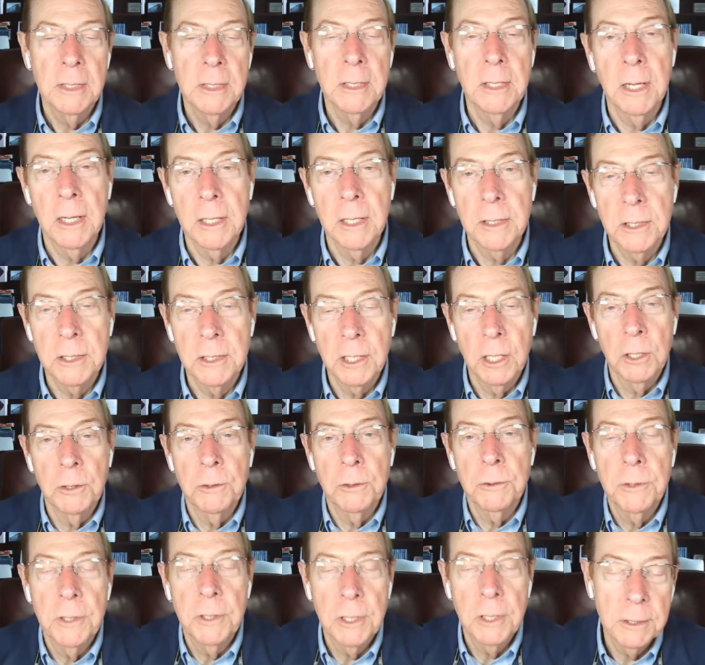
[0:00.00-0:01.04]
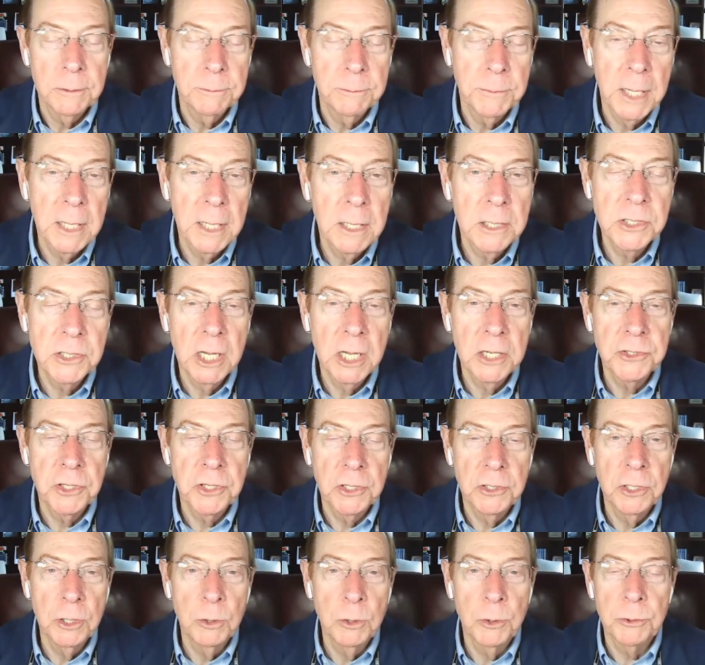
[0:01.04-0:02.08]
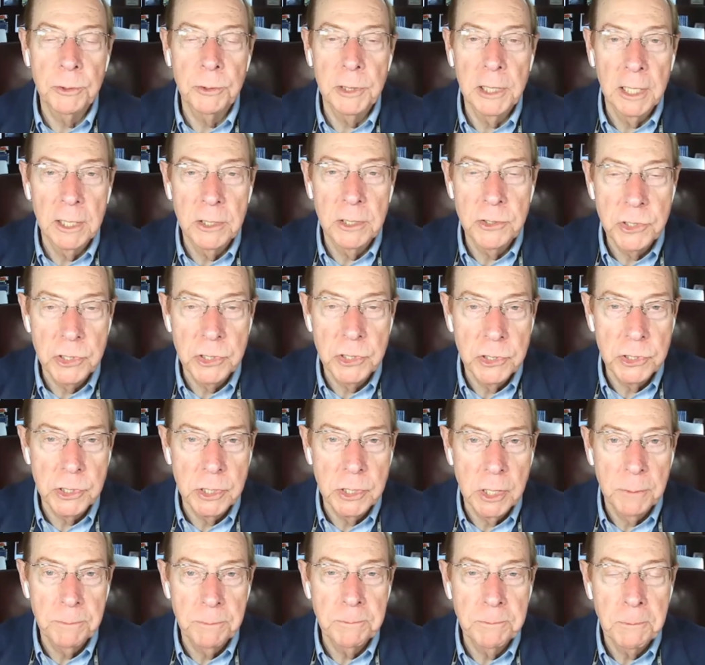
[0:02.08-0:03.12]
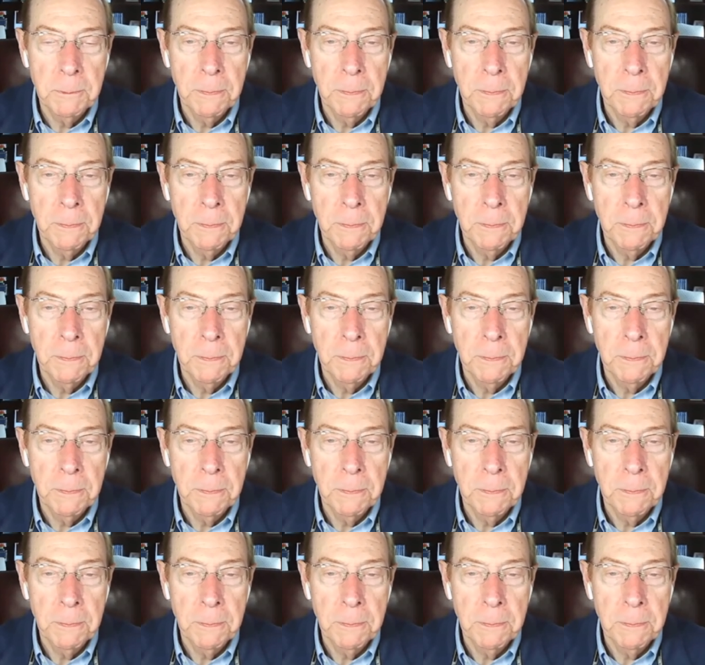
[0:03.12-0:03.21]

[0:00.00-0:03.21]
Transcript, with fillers: Uh, you know, uh, marriage has to do with relationship.